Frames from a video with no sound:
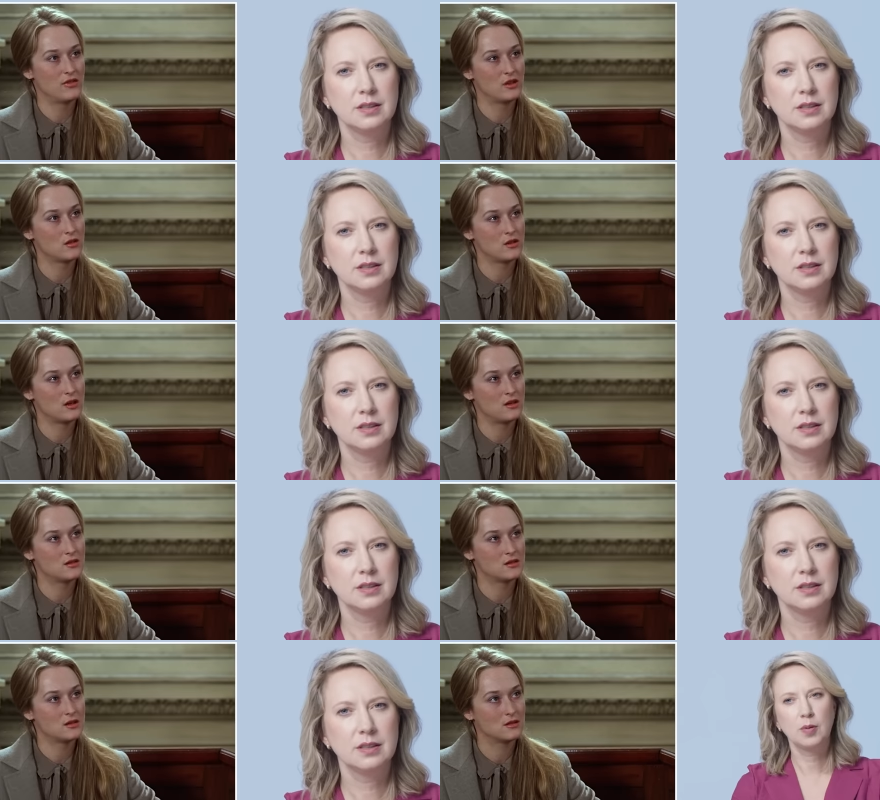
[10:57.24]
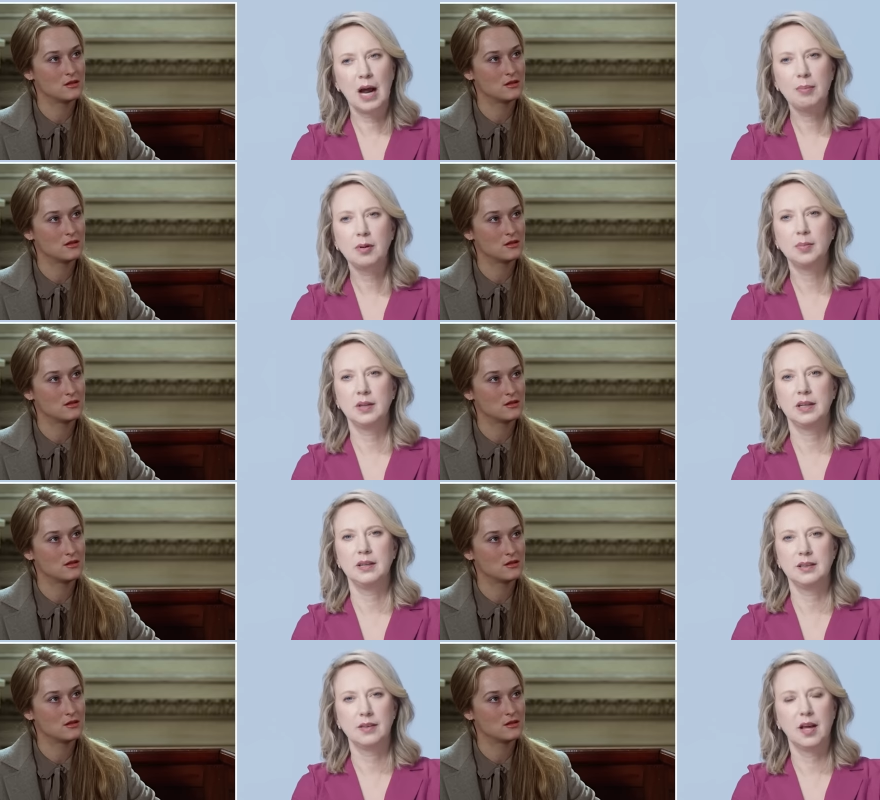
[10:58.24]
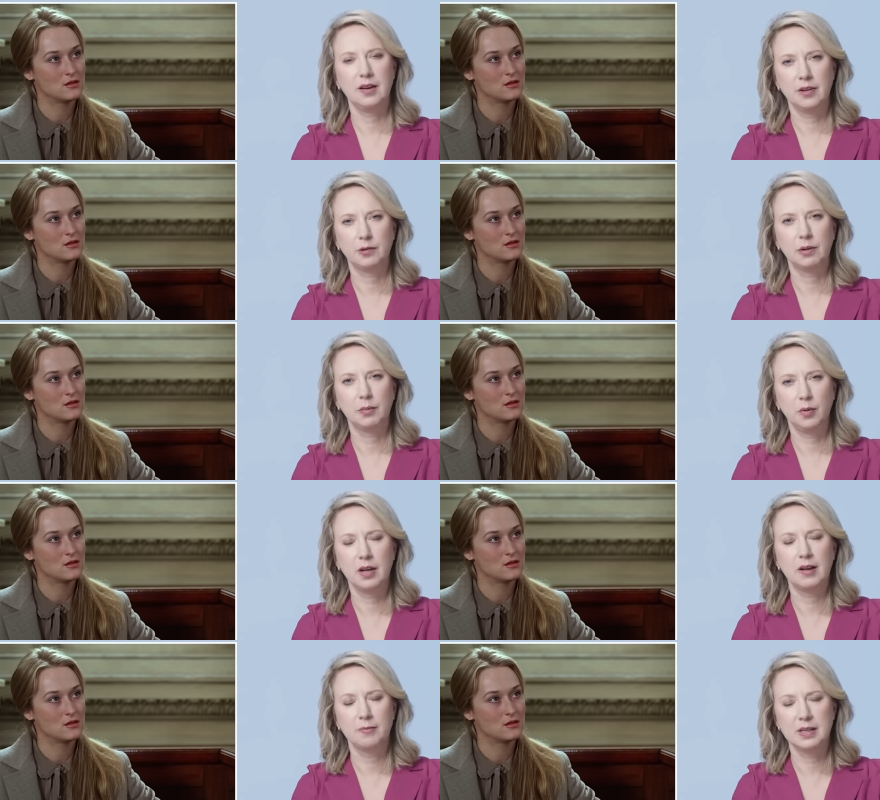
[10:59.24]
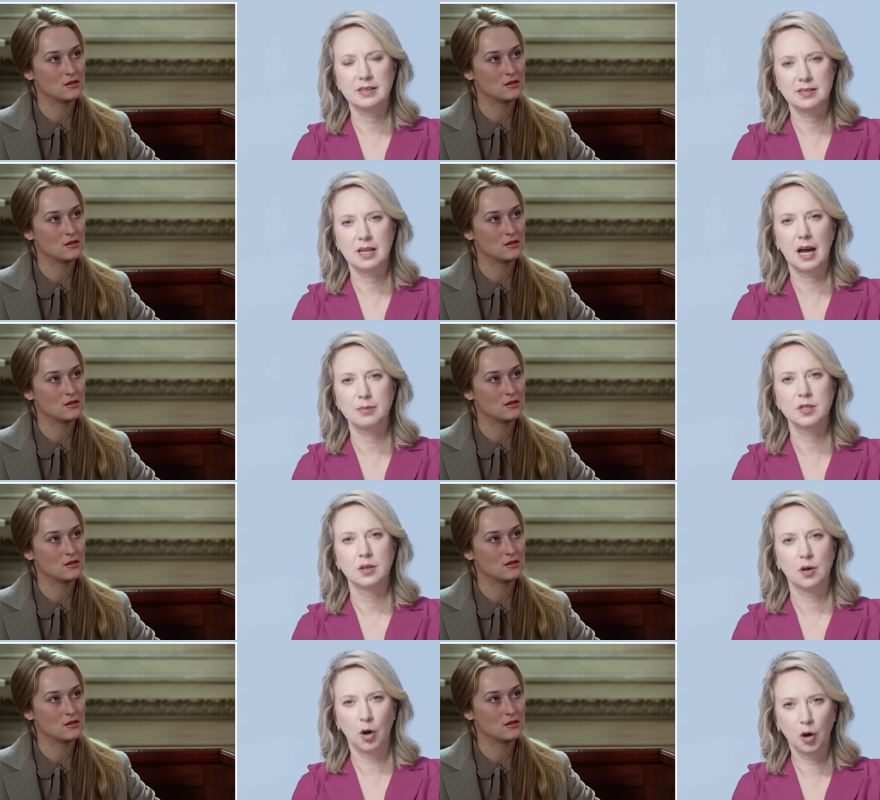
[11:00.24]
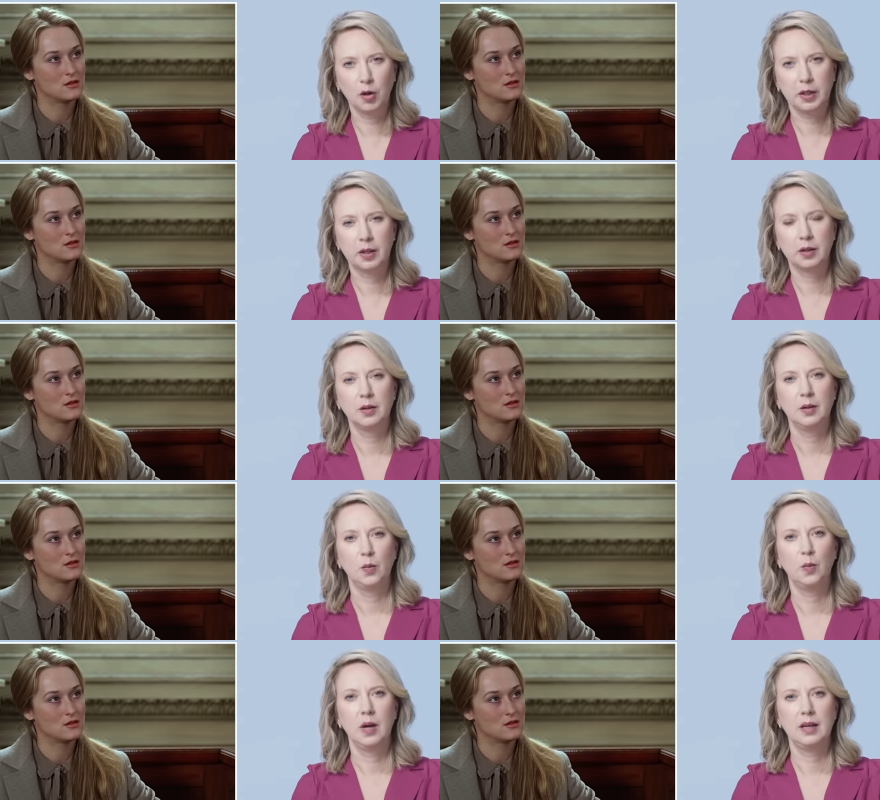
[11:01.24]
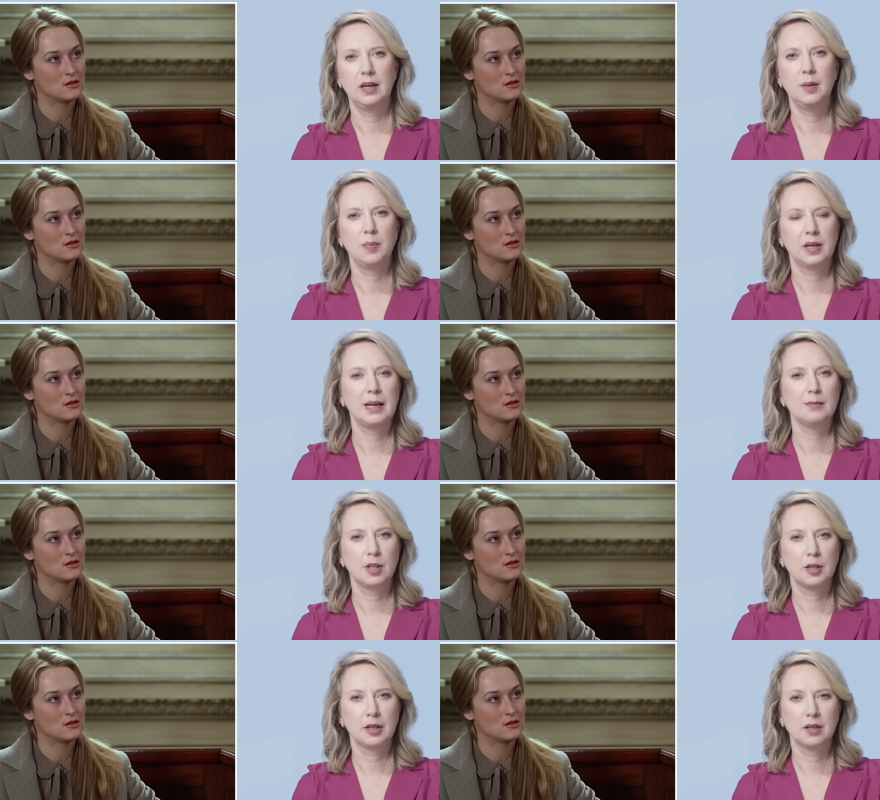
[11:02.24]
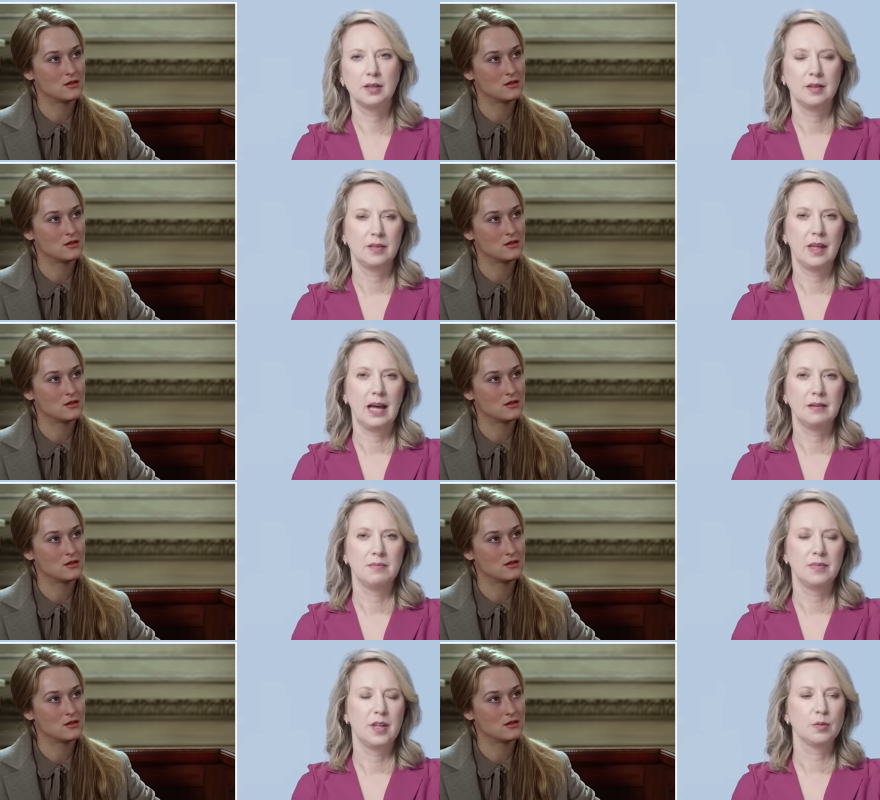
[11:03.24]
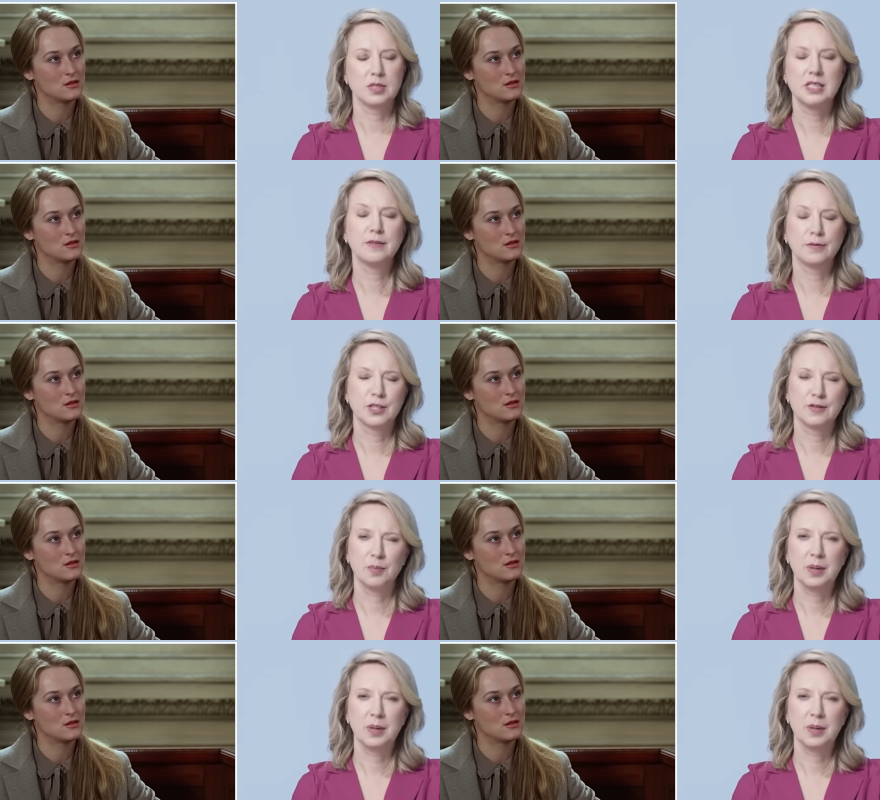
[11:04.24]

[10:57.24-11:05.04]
Speaker 1: failure than his.
Speaker 2: Probably the line of inquiry would have been stopped earlier when it became clear that there was a difference of